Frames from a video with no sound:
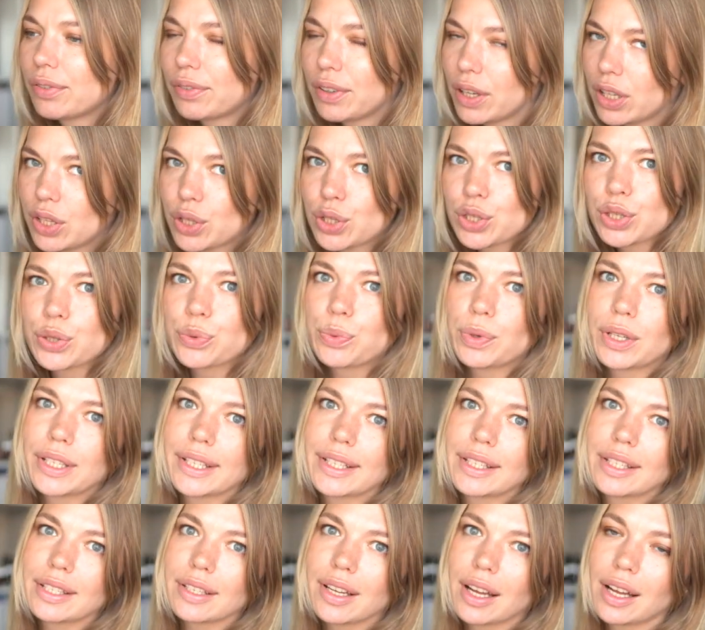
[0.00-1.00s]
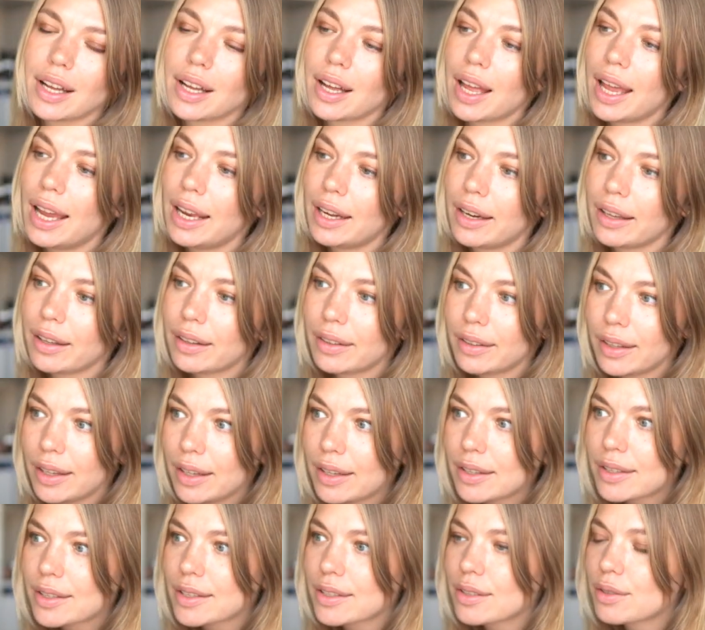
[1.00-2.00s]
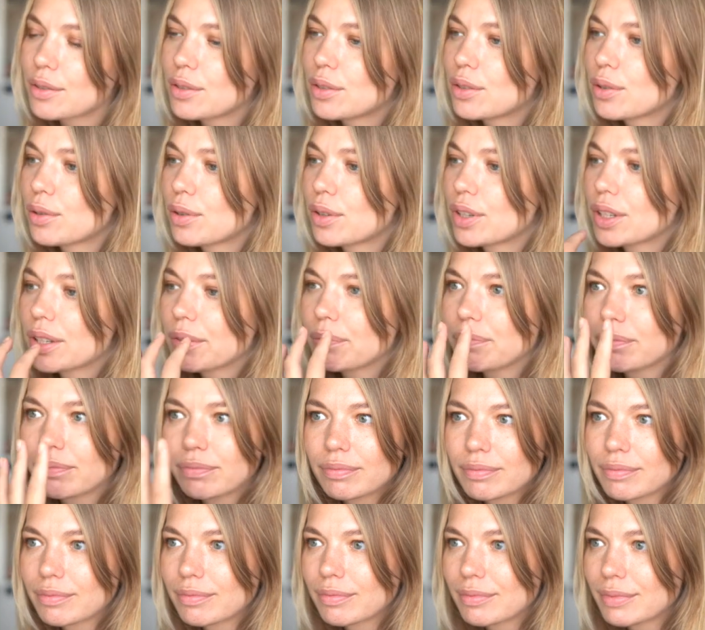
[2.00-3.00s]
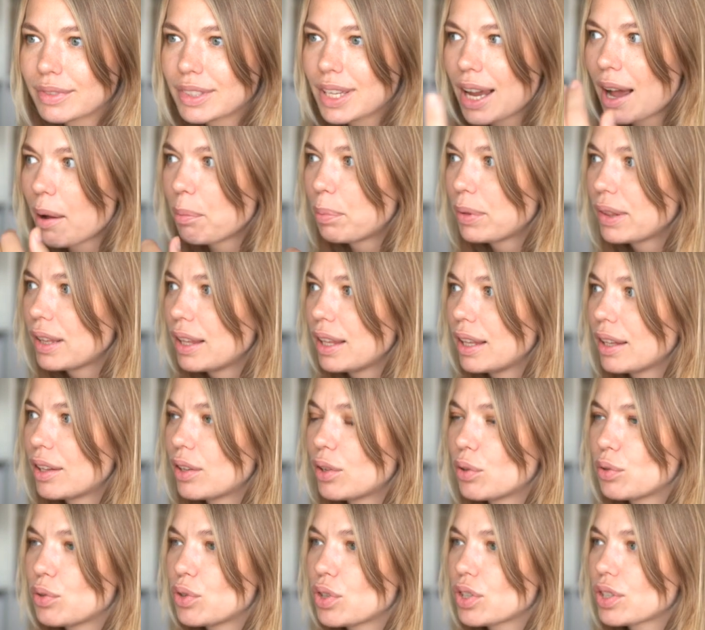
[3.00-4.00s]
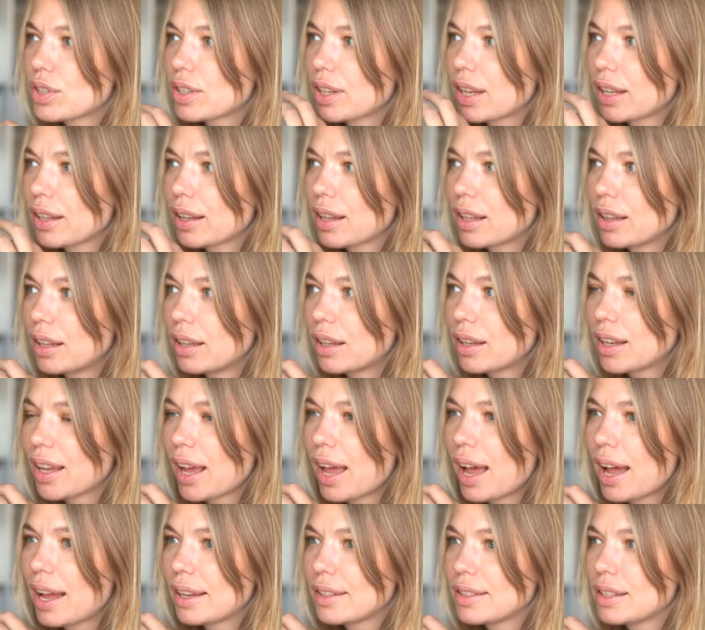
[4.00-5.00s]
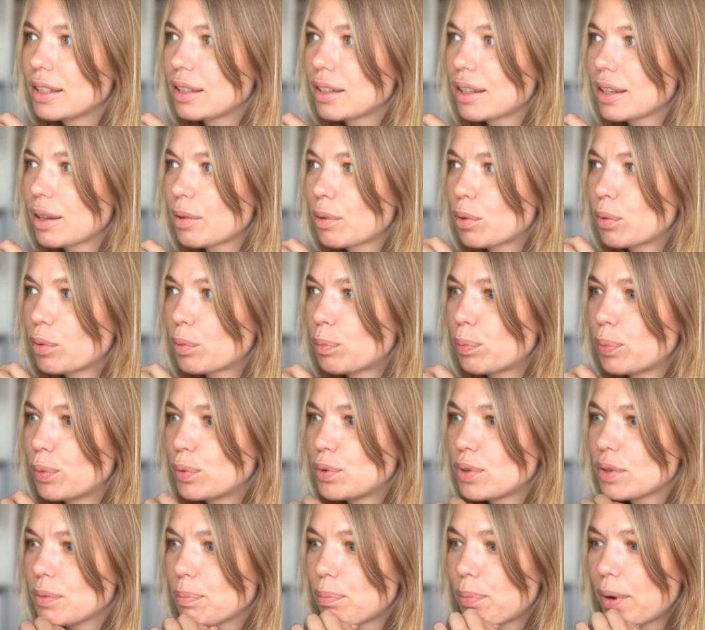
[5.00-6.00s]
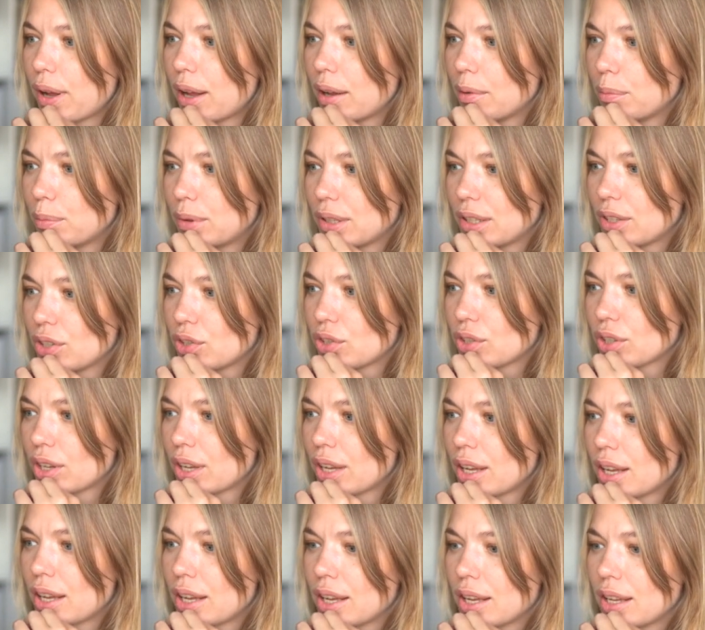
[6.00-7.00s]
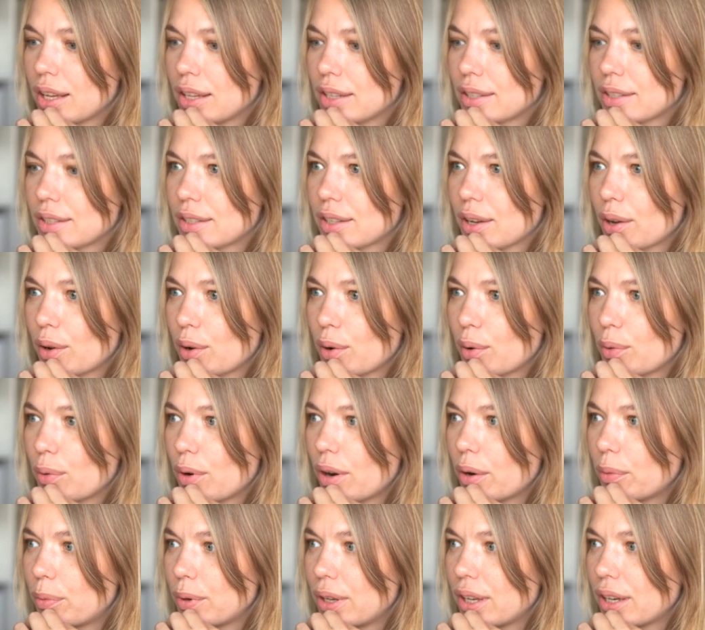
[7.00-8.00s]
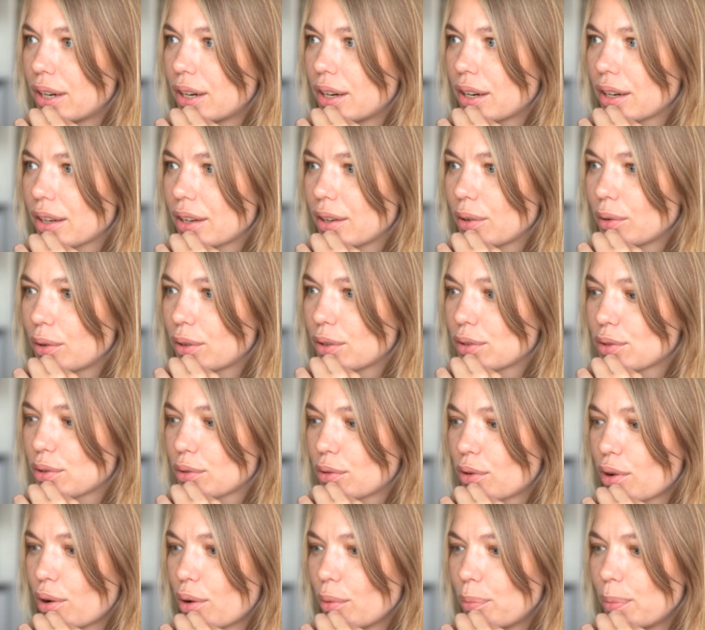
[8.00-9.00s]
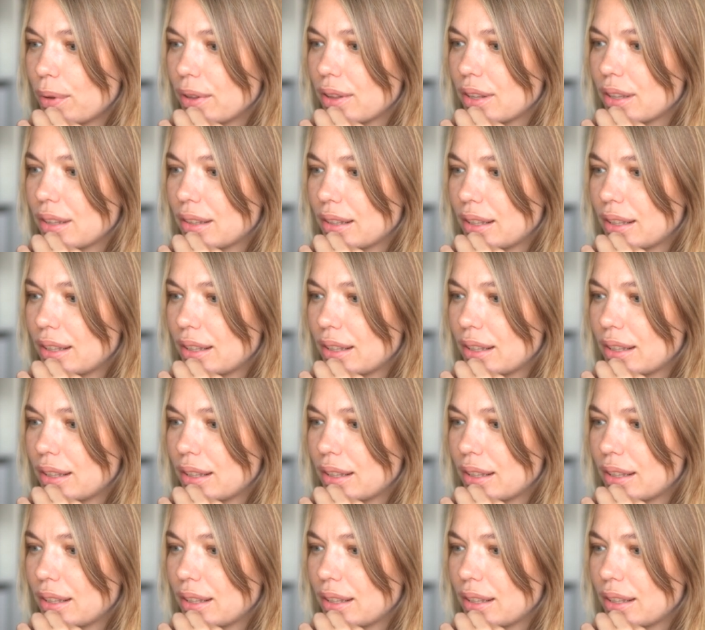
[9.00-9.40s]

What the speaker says: finished with adding links to your tab link, you just can click ahead and put publish. So we are going to copy the